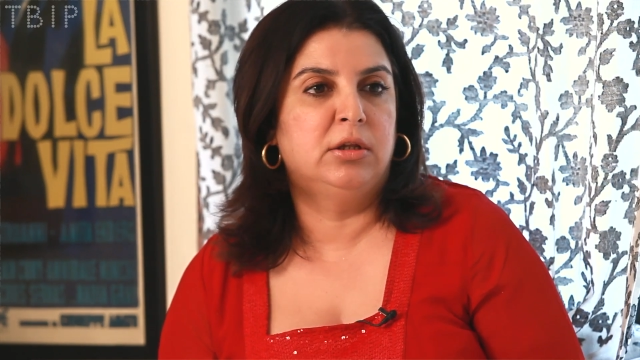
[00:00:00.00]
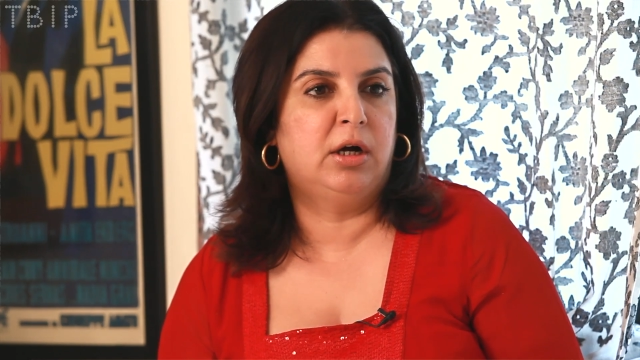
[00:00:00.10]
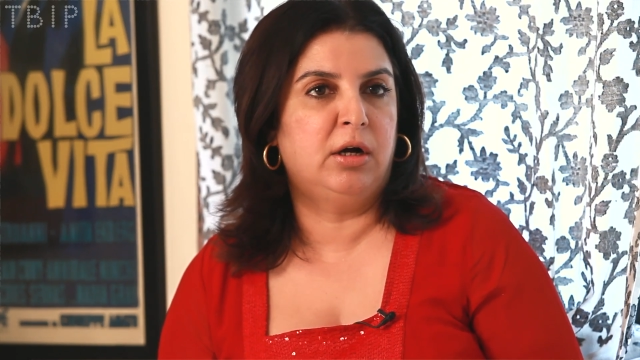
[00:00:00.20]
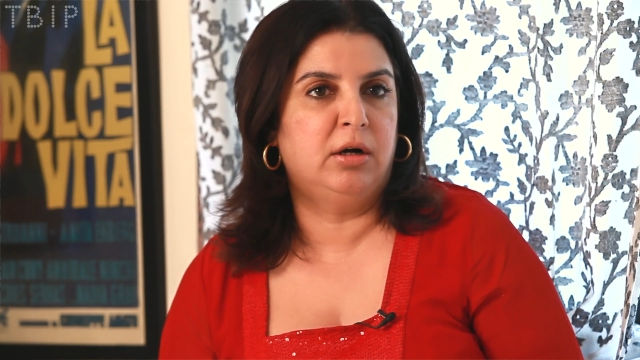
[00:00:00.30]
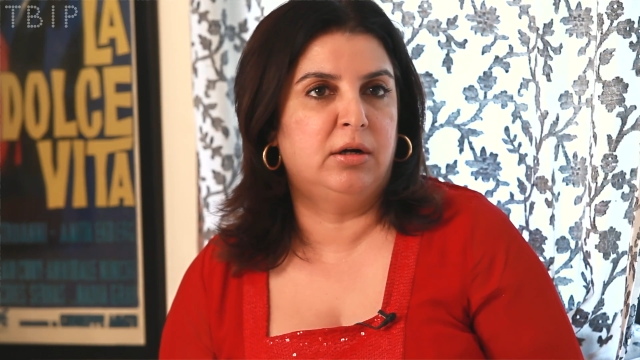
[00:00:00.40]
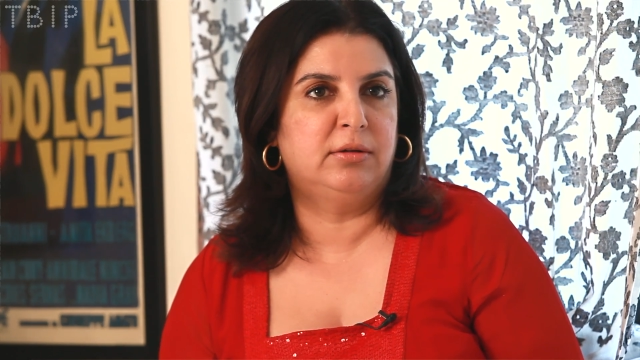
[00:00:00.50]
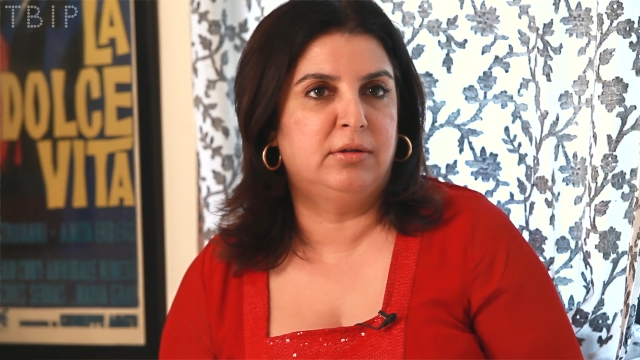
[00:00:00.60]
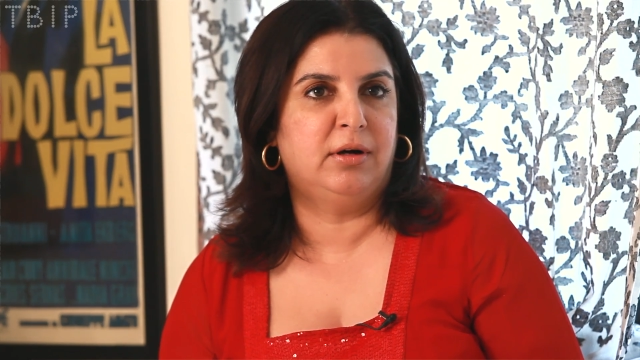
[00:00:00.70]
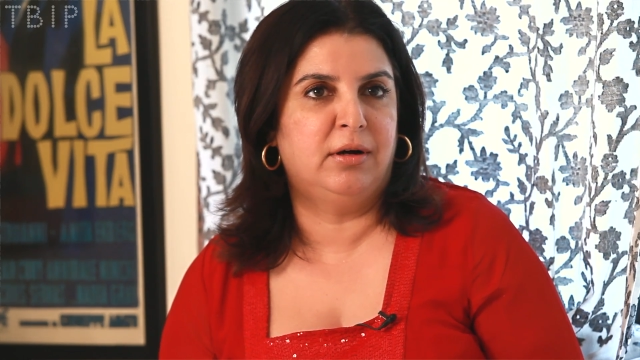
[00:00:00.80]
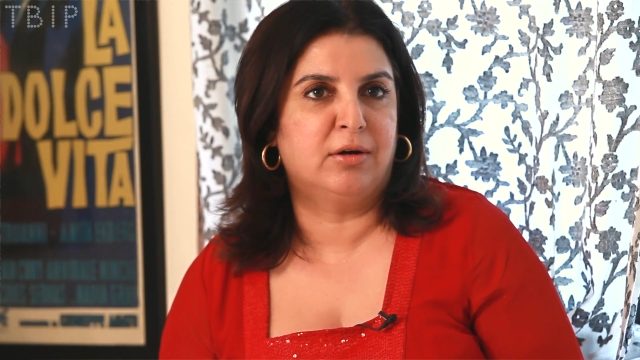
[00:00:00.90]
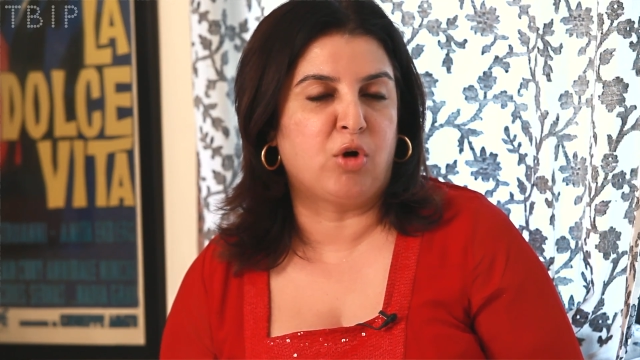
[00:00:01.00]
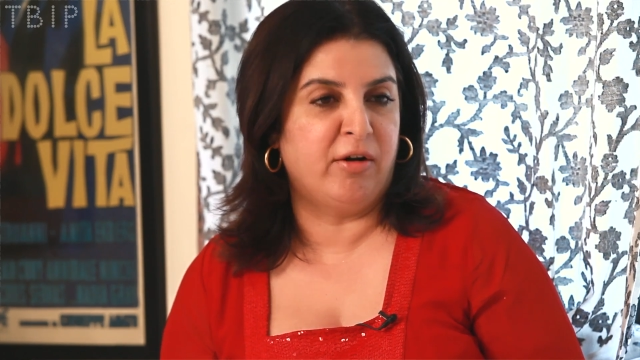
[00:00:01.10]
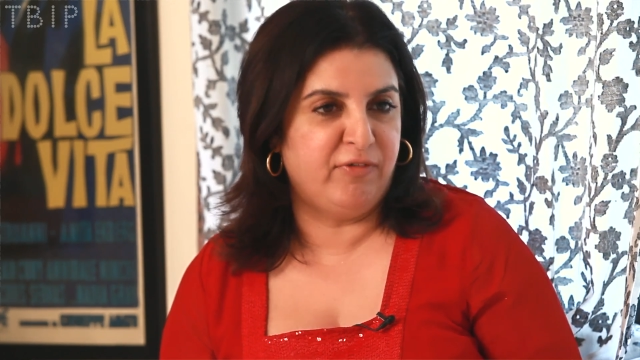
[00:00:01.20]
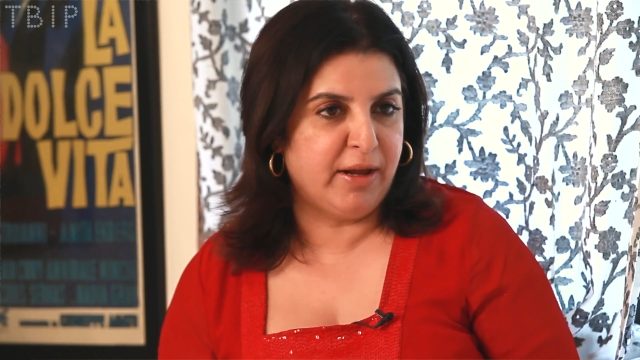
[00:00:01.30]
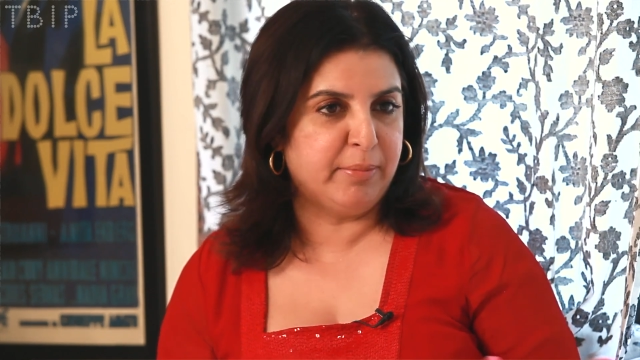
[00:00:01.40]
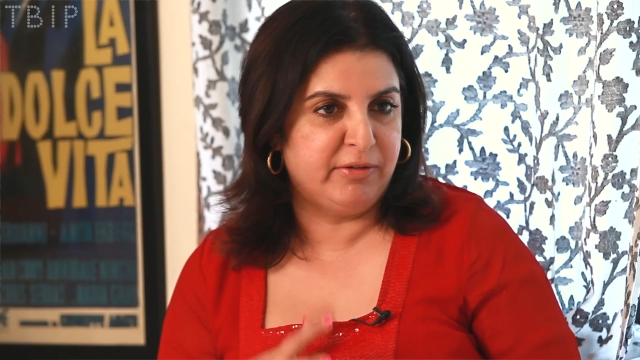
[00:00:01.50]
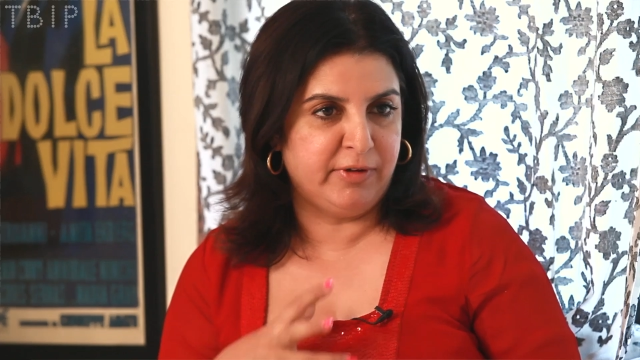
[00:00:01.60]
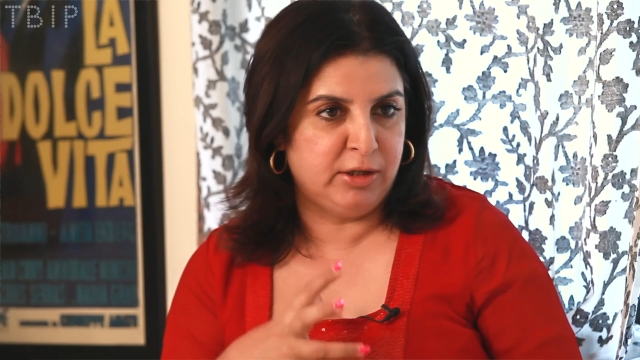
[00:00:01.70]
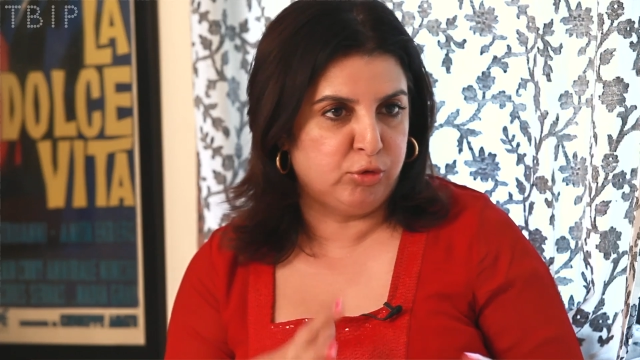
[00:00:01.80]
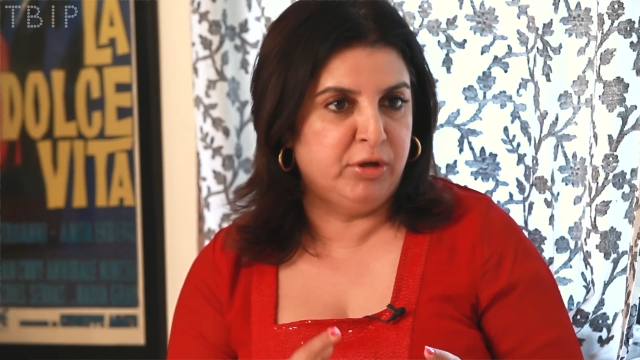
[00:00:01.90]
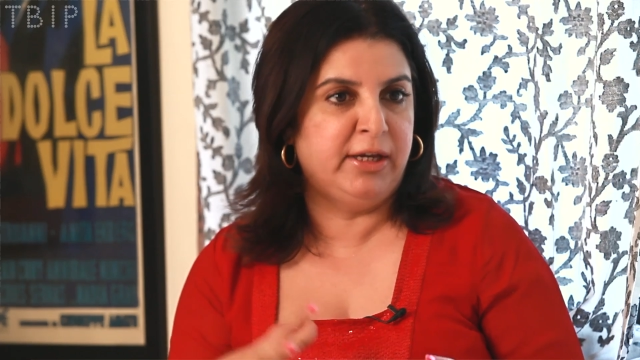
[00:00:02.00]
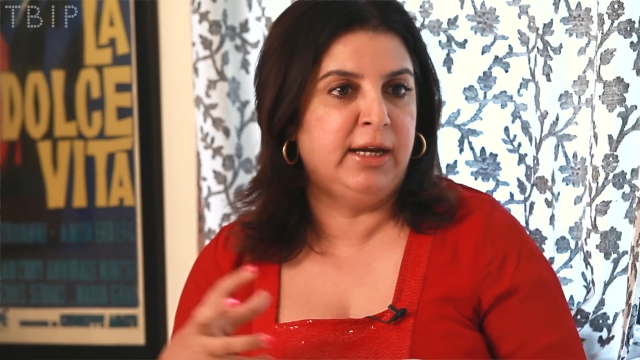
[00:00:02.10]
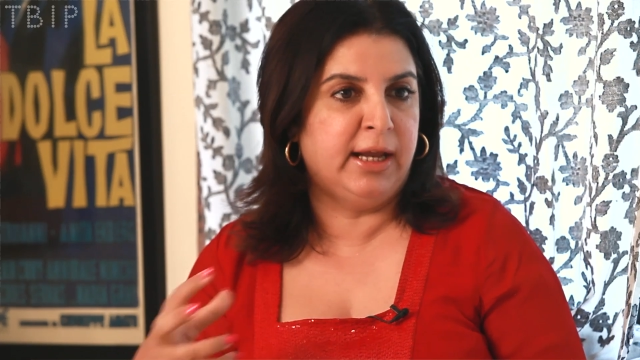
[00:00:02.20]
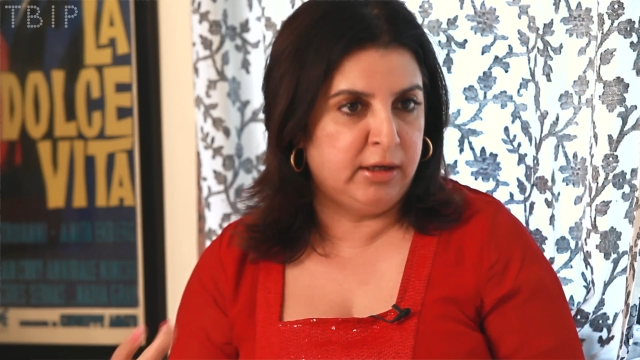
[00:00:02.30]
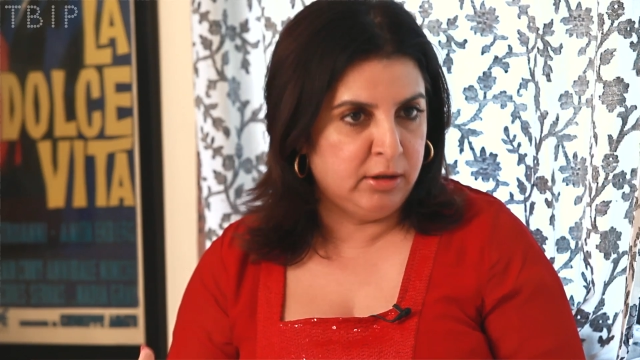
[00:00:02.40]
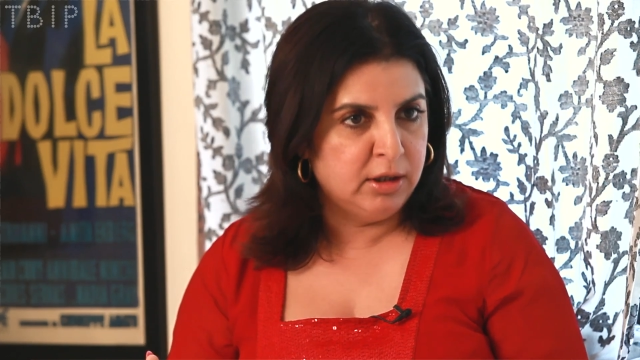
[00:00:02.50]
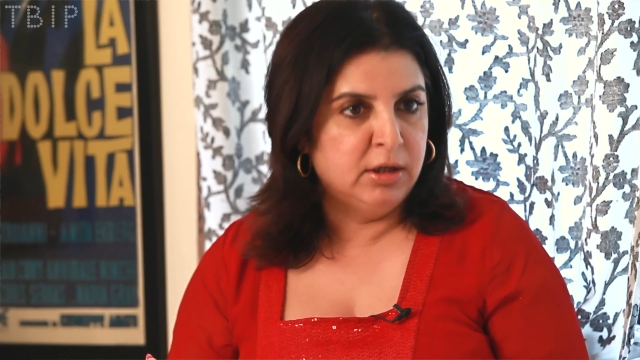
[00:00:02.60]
the conflict between Sunil and